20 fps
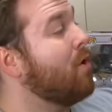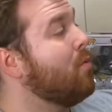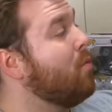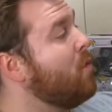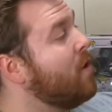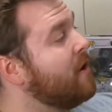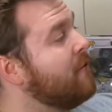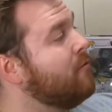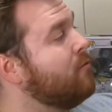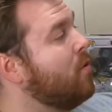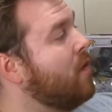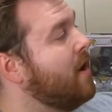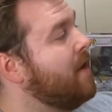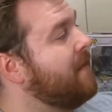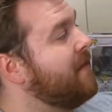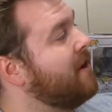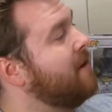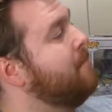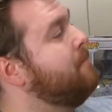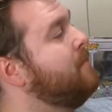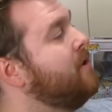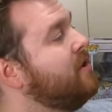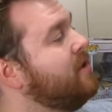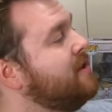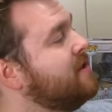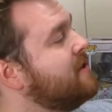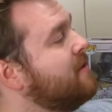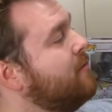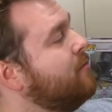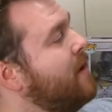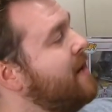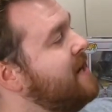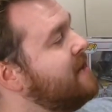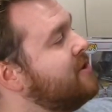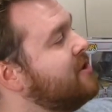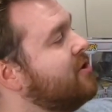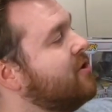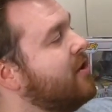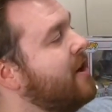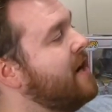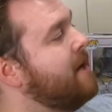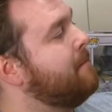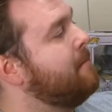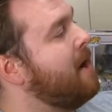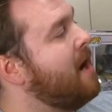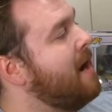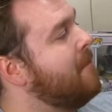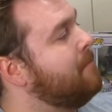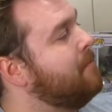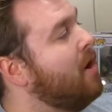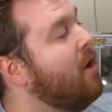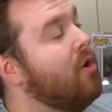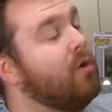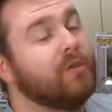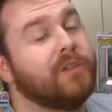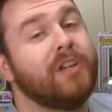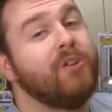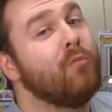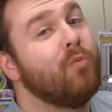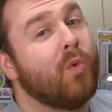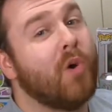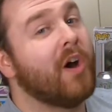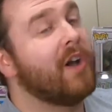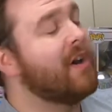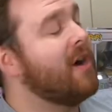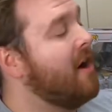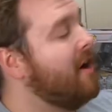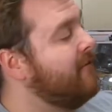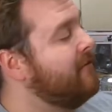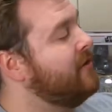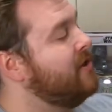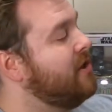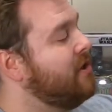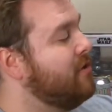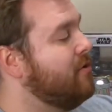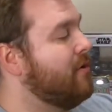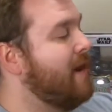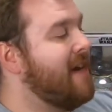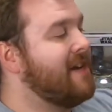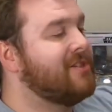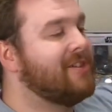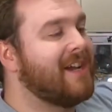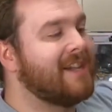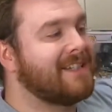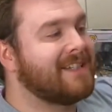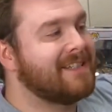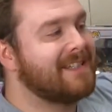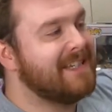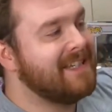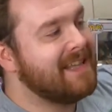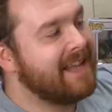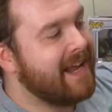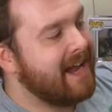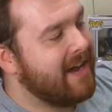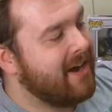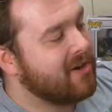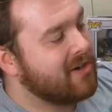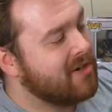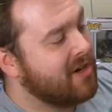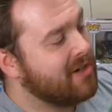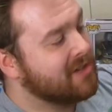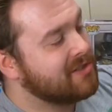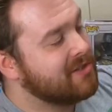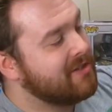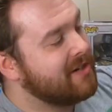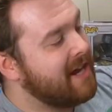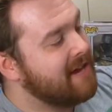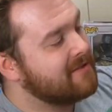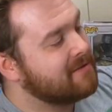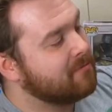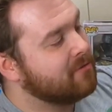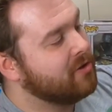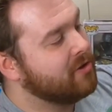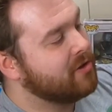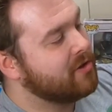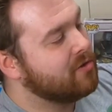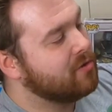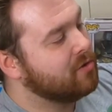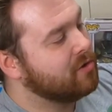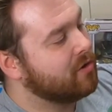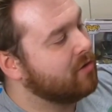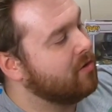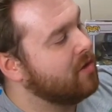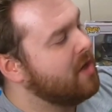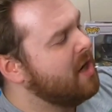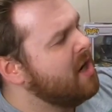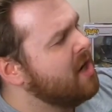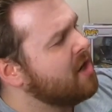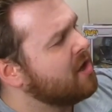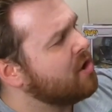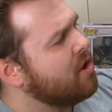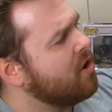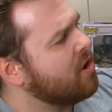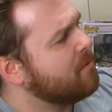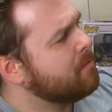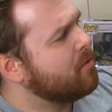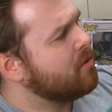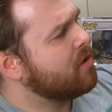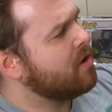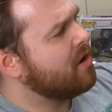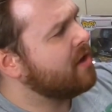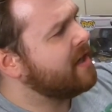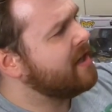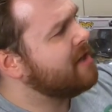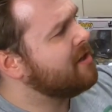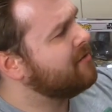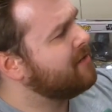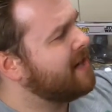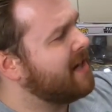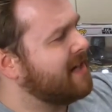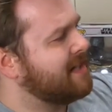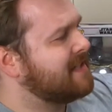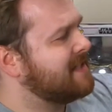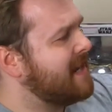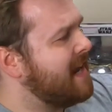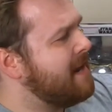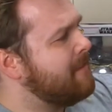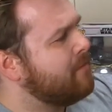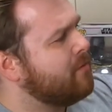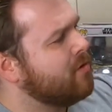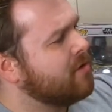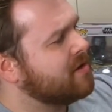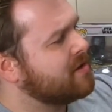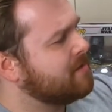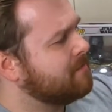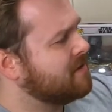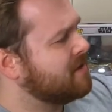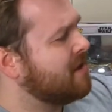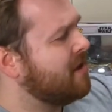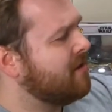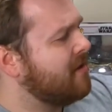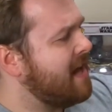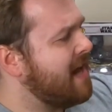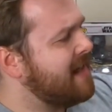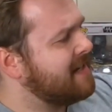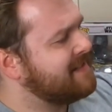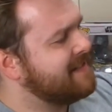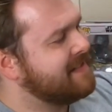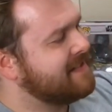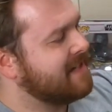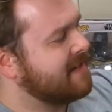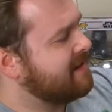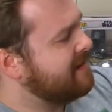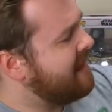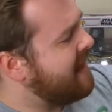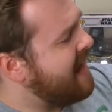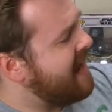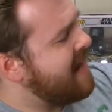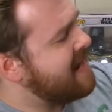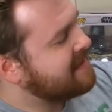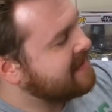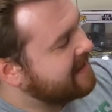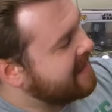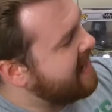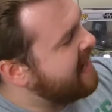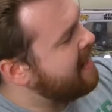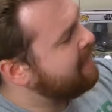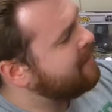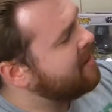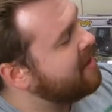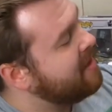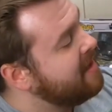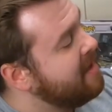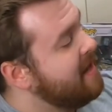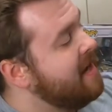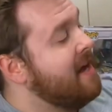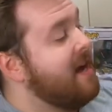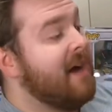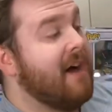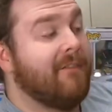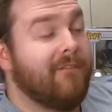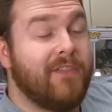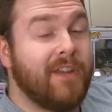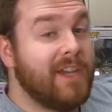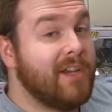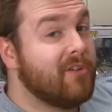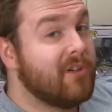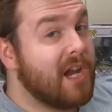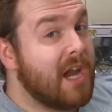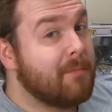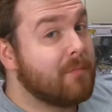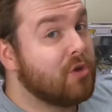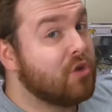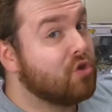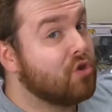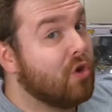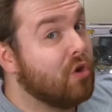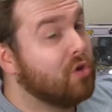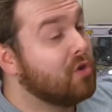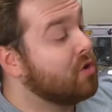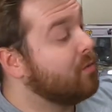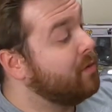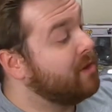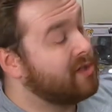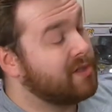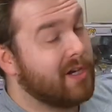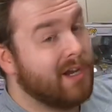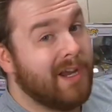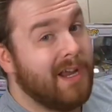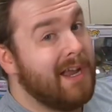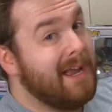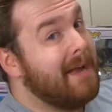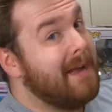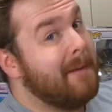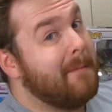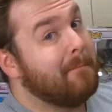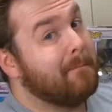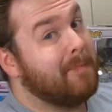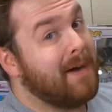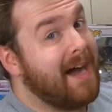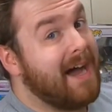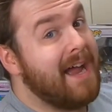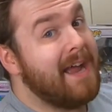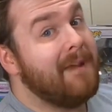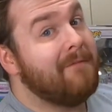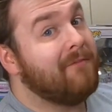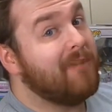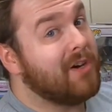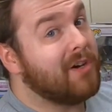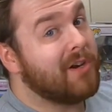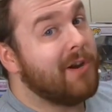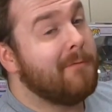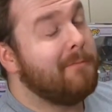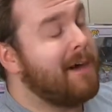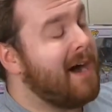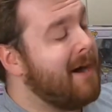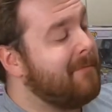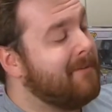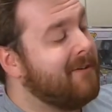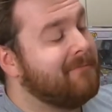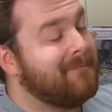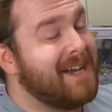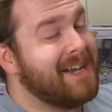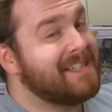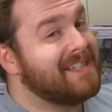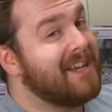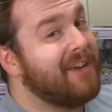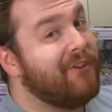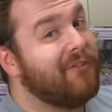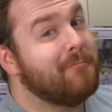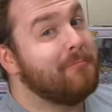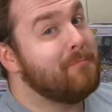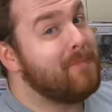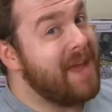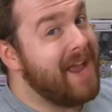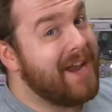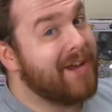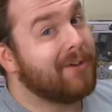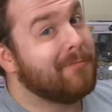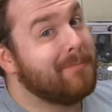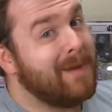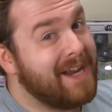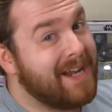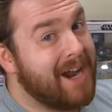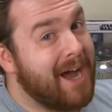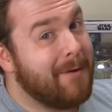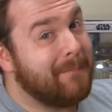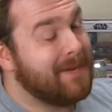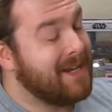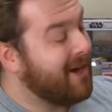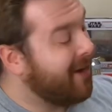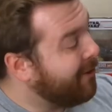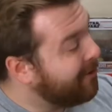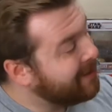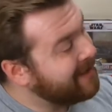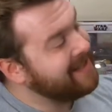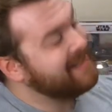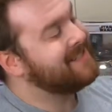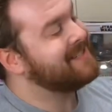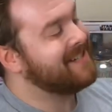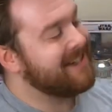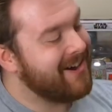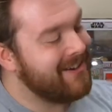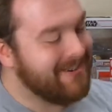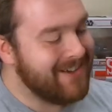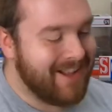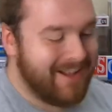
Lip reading: one of one. There are millions of ways to create a pop, but only one of you. As you guys can see, they also gave some really cool little cardboard art here. You got a skateboard, some sunglasses, a glass, a camera, a video game controller, which my Funko Pop of myself may or may not be holding. So